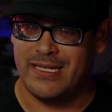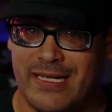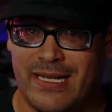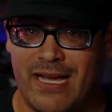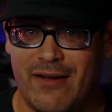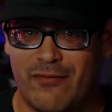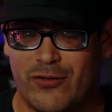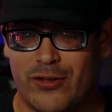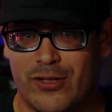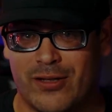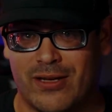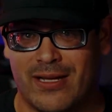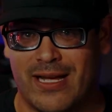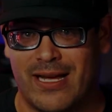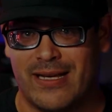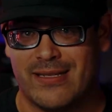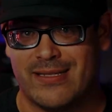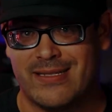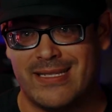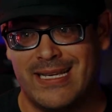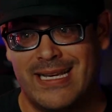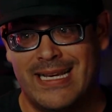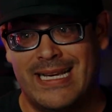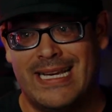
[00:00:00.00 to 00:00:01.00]

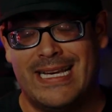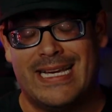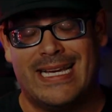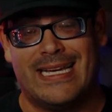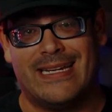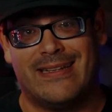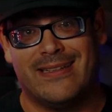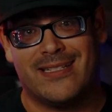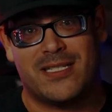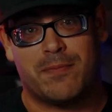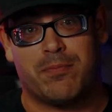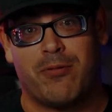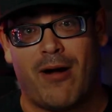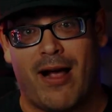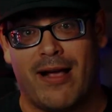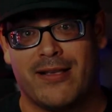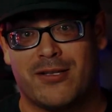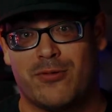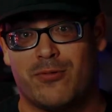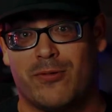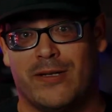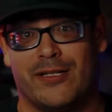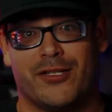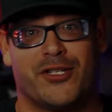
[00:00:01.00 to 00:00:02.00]
Nevertheless, in this
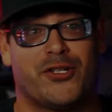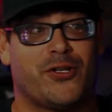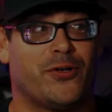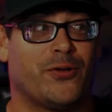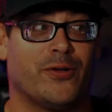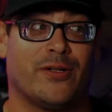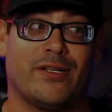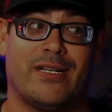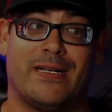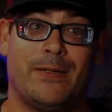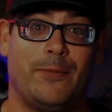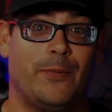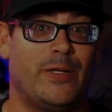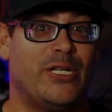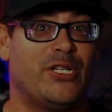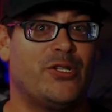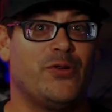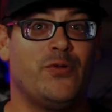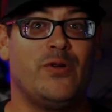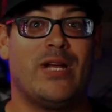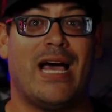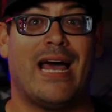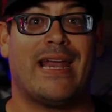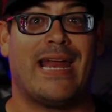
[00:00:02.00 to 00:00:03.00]
price range, currently, we
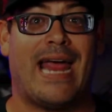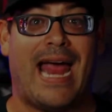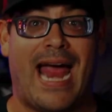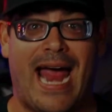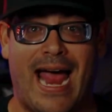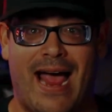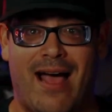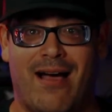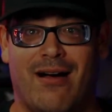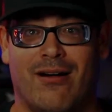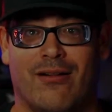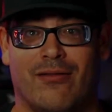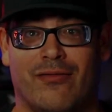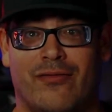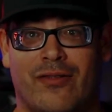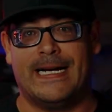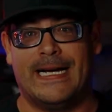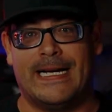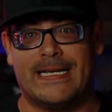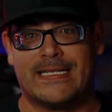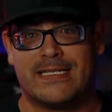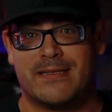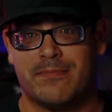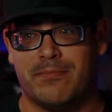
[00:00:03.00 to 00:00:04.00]
do not have
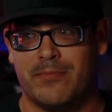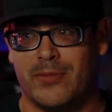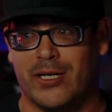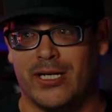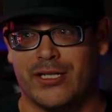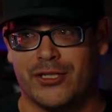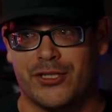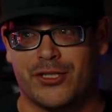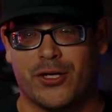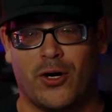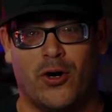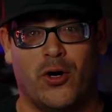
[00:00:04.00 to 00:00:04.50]
as much